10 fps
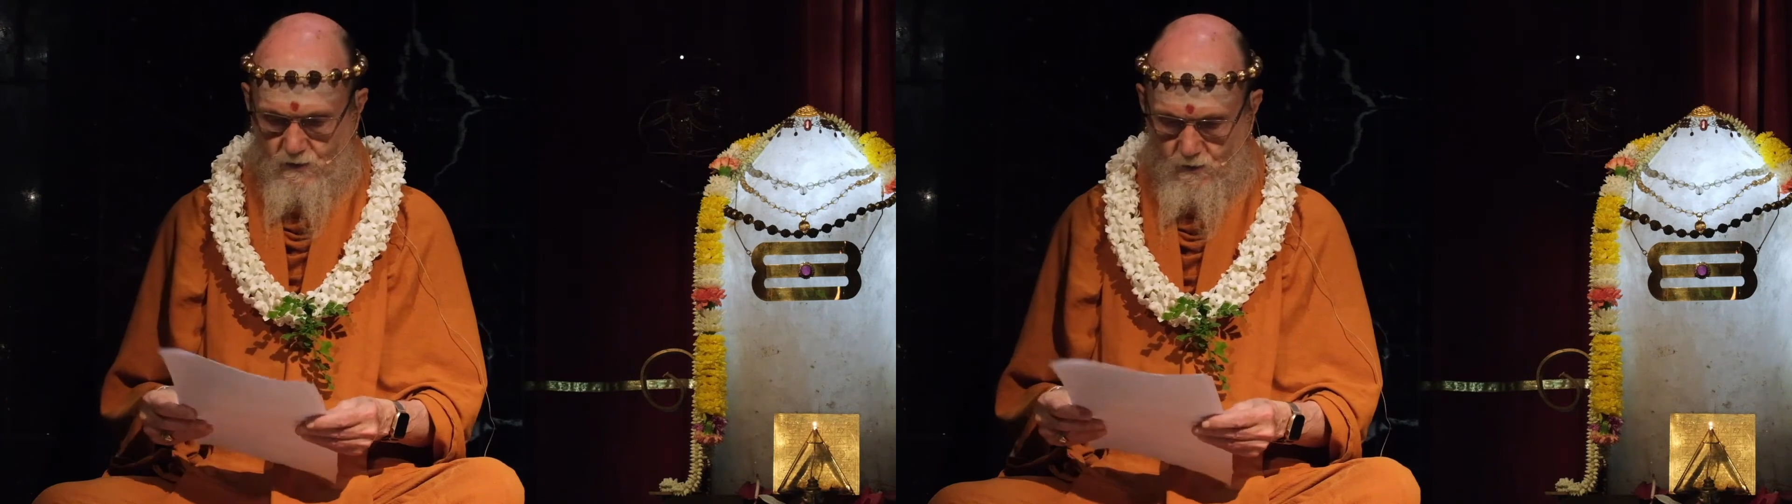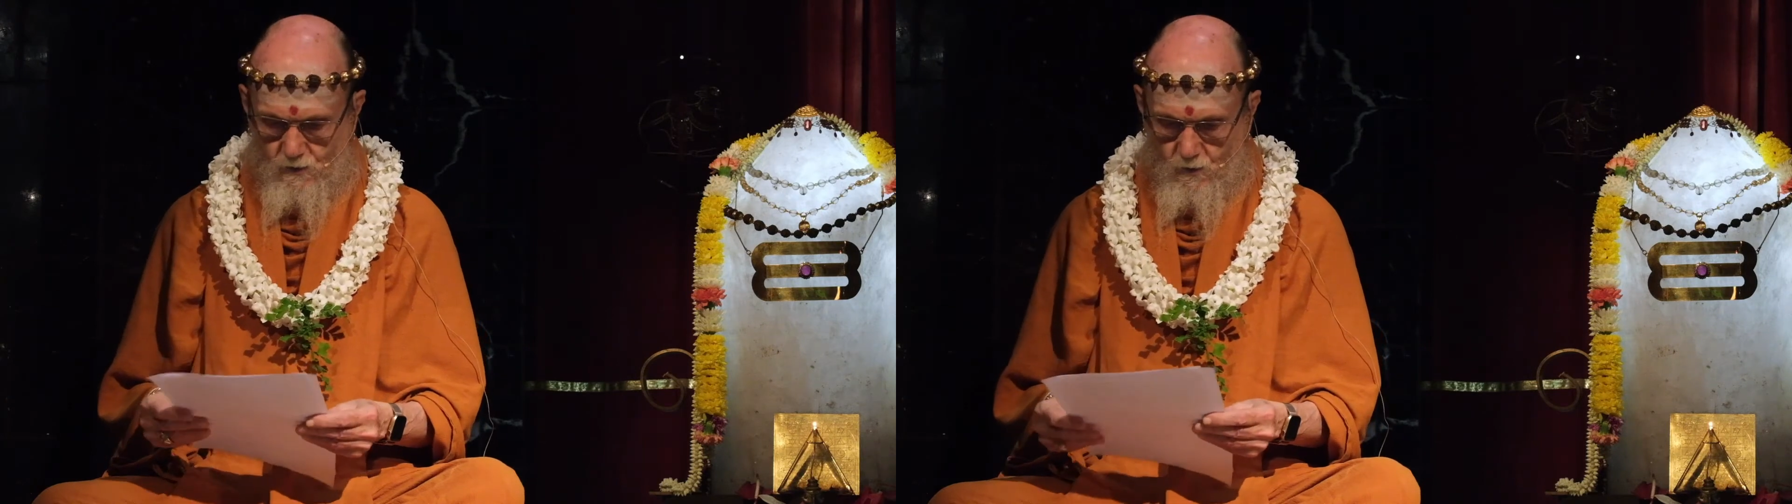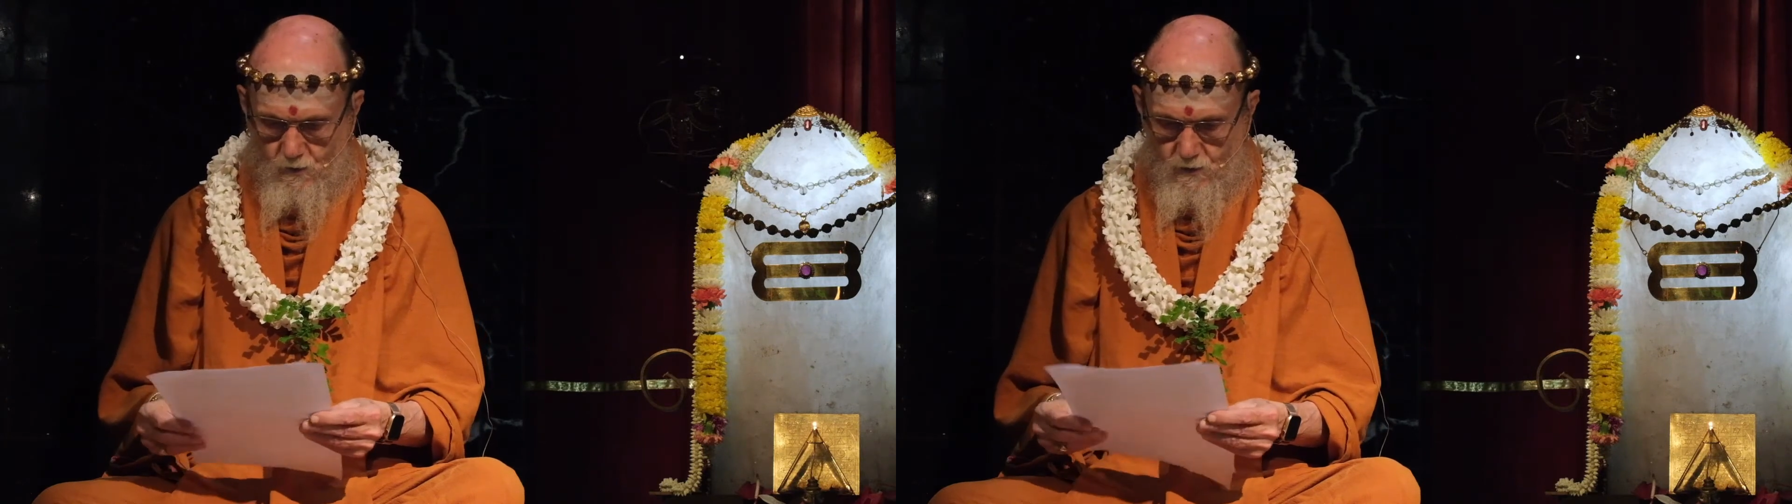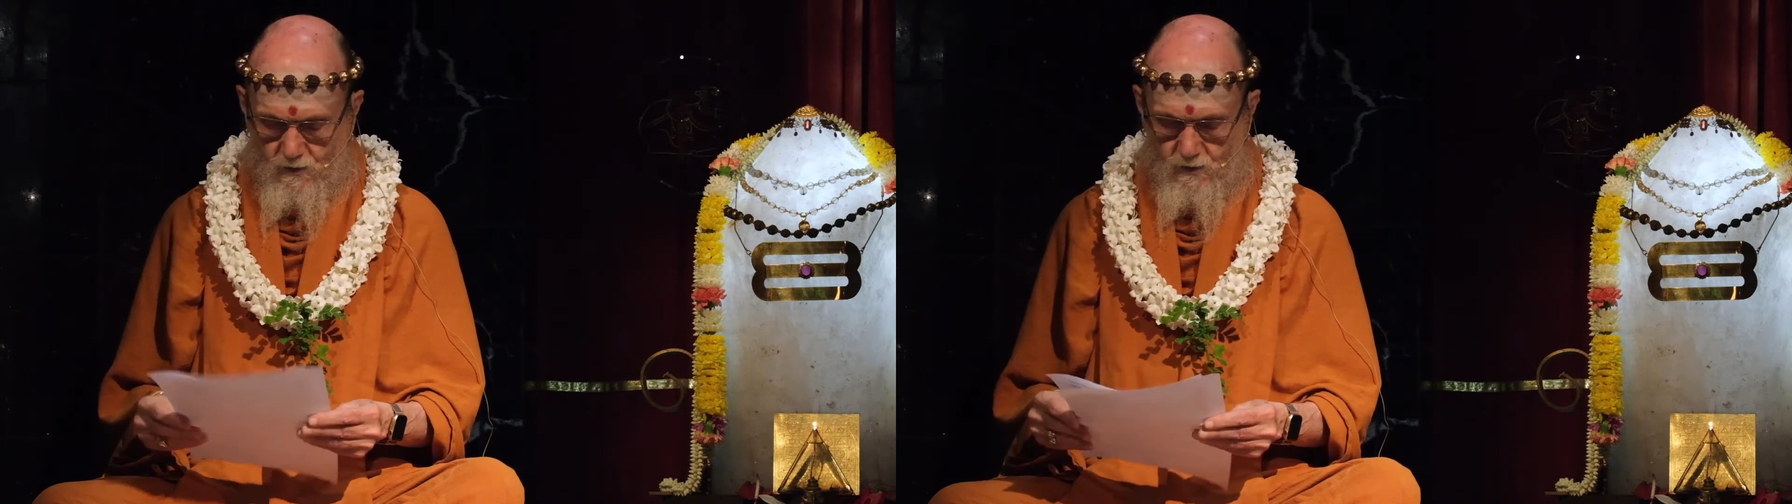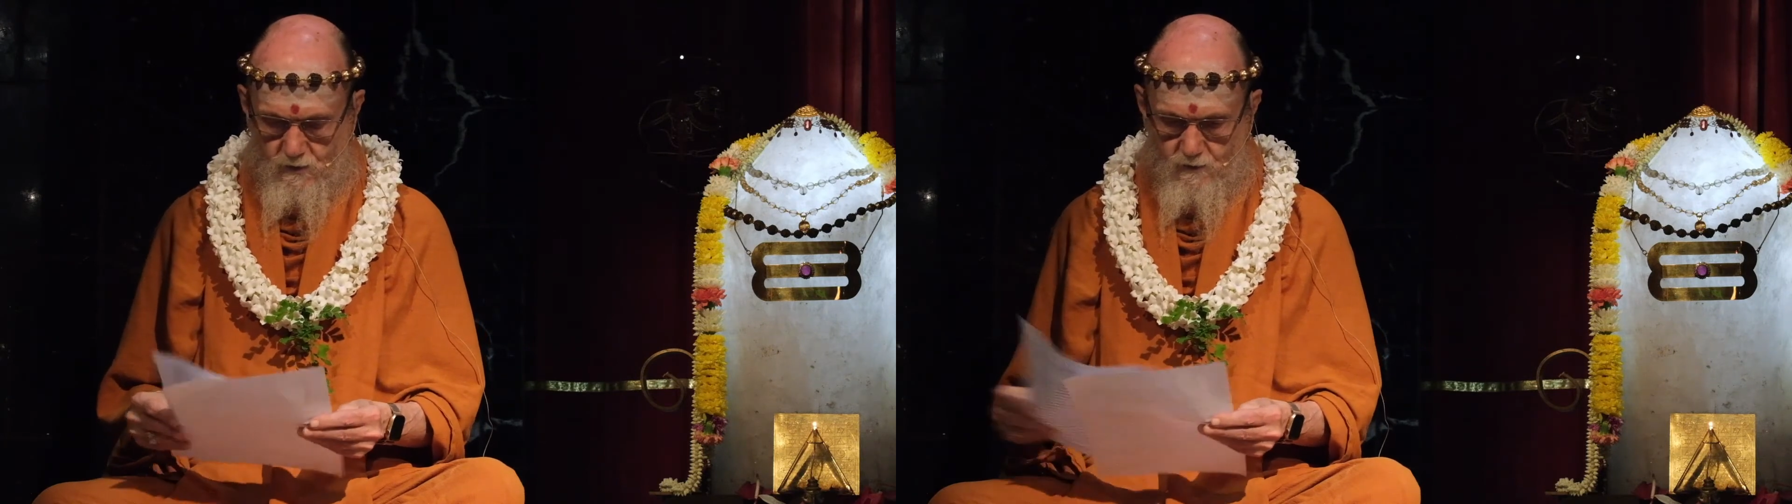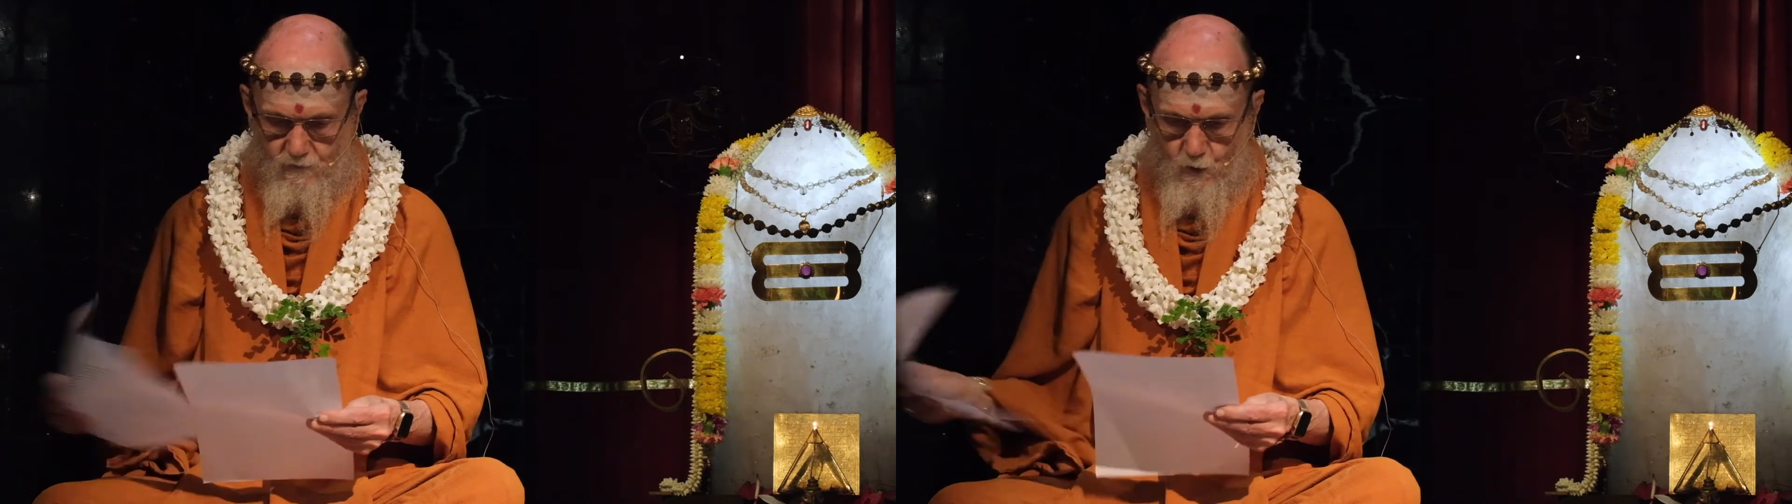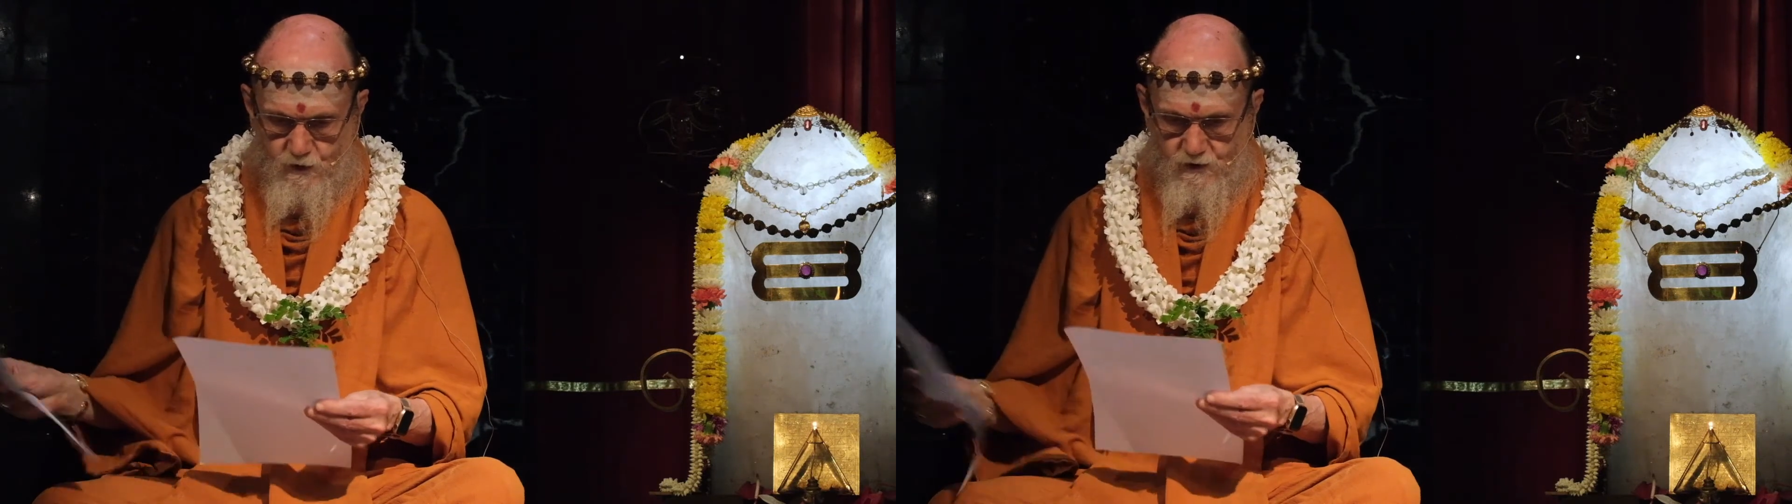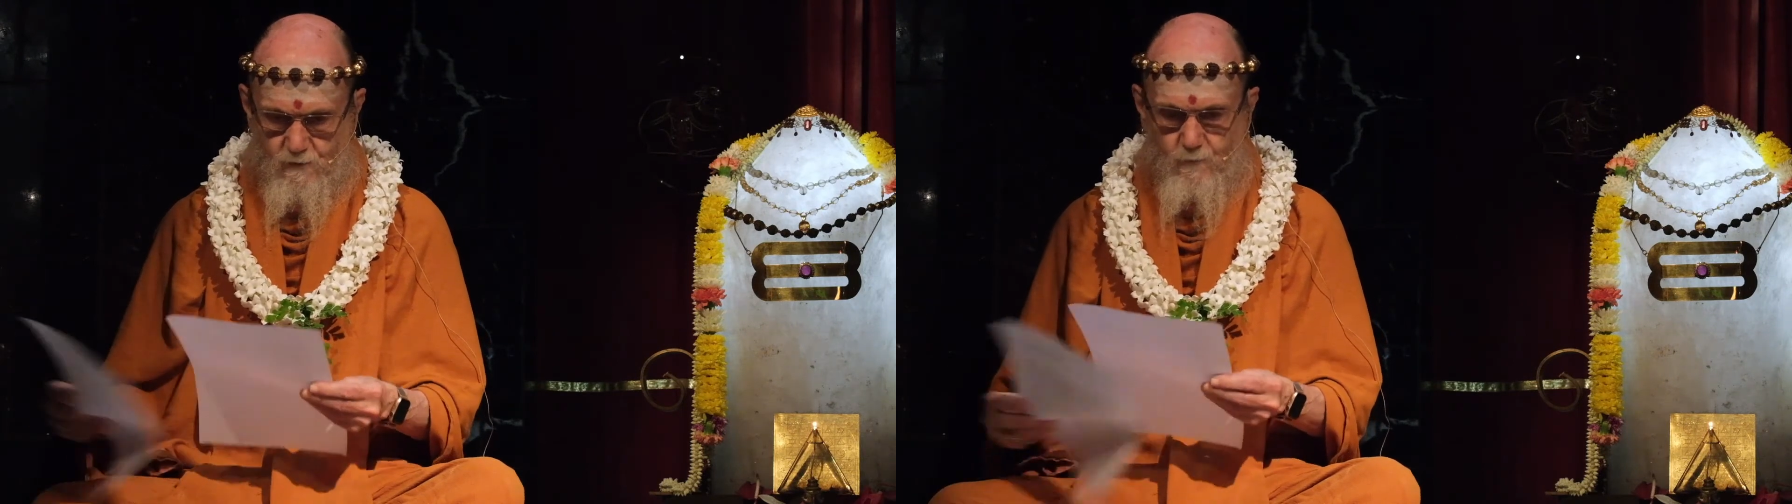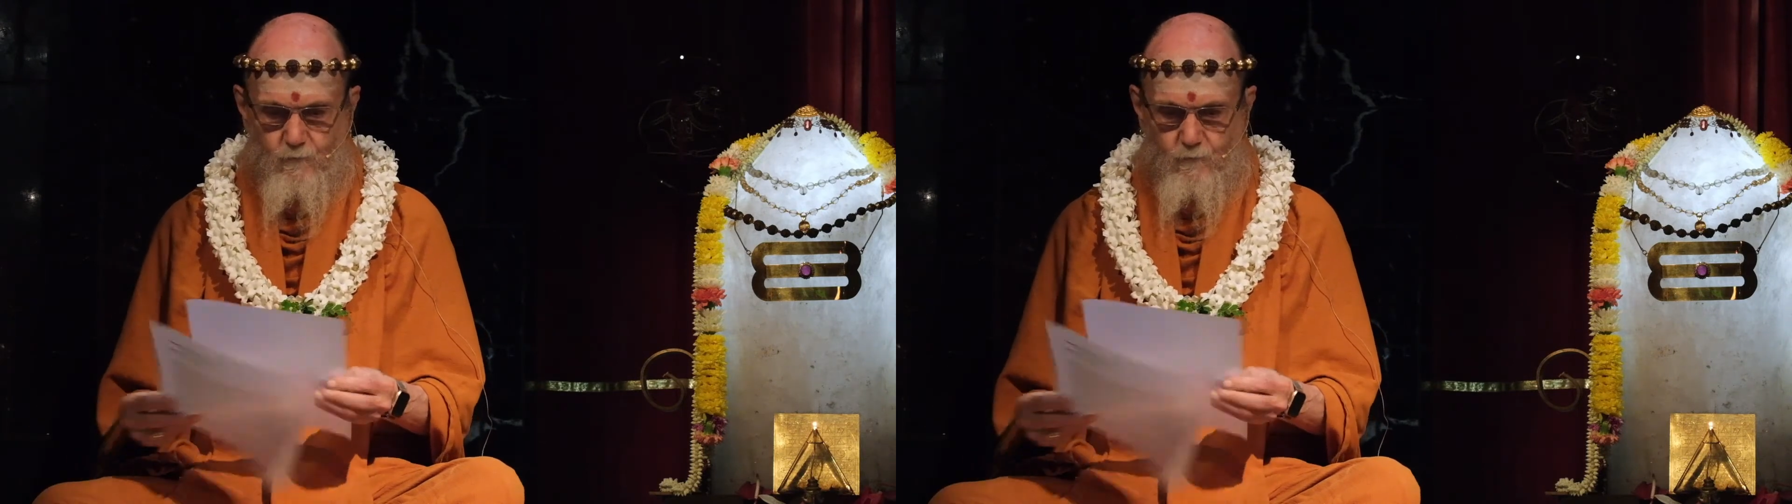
to devotion.